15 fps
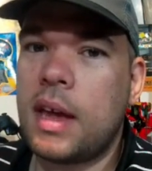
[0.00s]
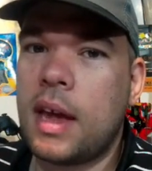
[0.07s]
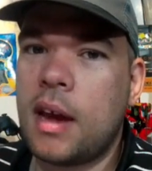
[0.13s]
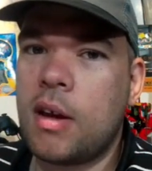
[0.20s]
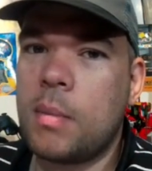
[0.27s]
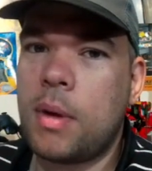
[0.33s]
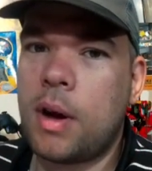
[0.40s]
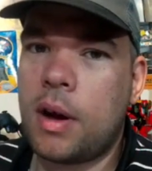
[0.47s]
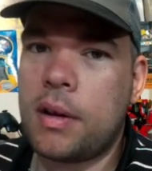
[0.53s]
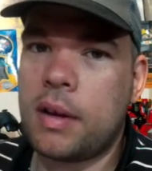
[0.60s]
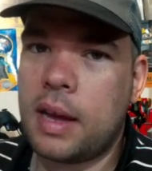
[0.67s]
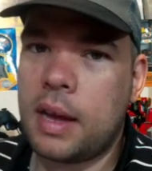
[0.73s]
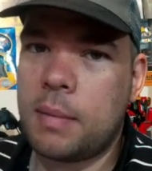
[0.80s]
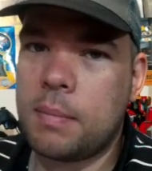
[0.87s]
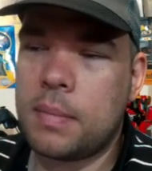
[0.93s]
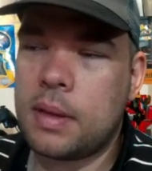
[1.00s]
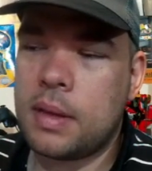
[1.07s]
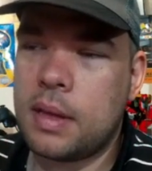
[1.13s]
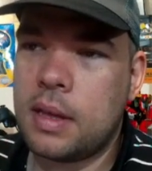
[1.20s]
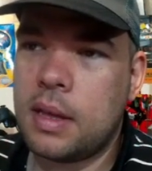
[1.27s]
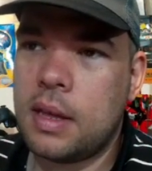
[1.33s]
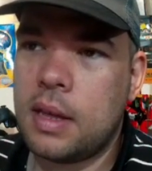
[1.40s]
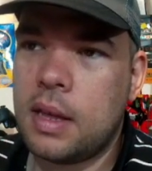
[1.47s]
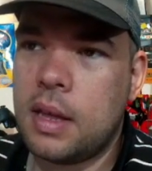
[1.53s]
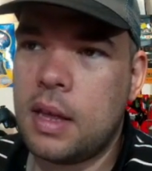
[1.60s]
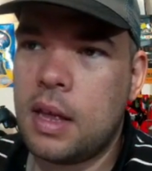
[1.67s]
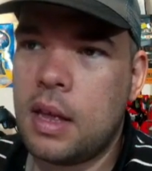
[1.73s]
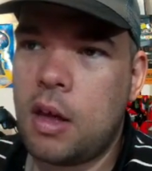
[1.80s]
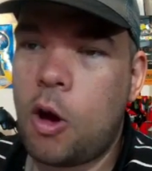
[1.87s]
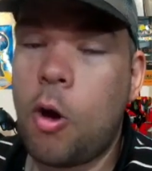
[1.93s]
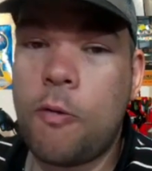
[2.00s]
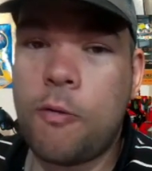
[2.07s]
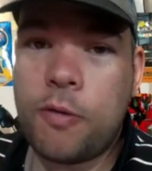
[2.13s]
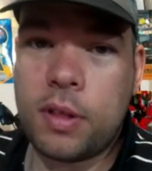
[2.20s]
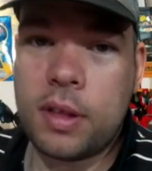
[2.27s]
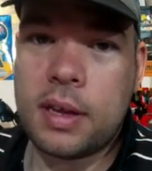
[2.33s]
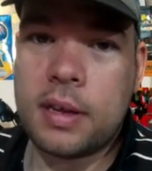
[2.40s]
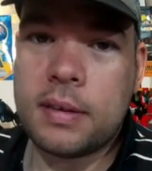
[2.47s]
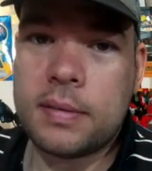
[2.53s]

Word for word: Harry Potter game, hopefully,